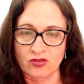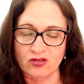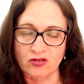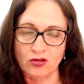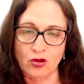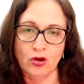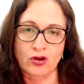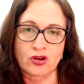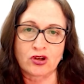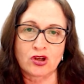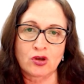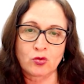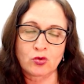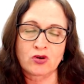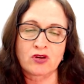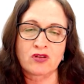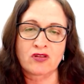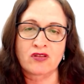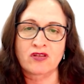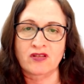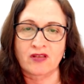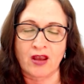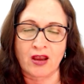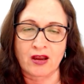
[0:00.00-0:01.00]
Like, you wouldn't
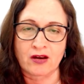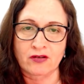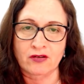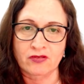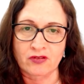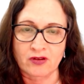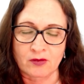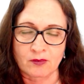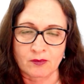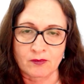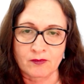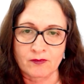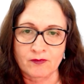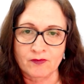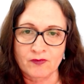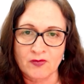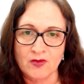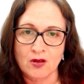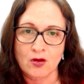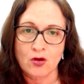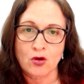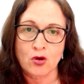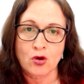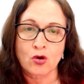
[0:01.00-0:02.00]
say to them,
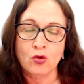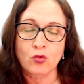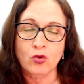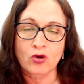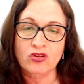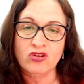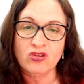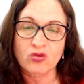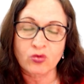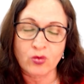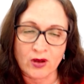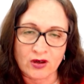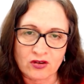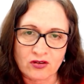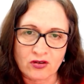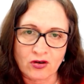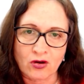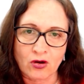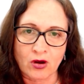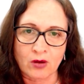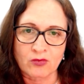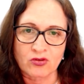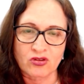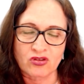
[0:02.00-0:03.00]
what's 1
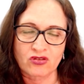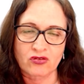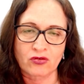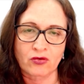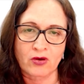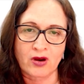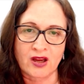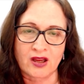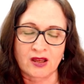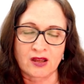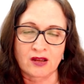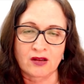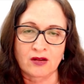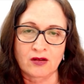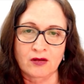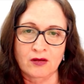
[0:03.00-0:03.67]
times 3,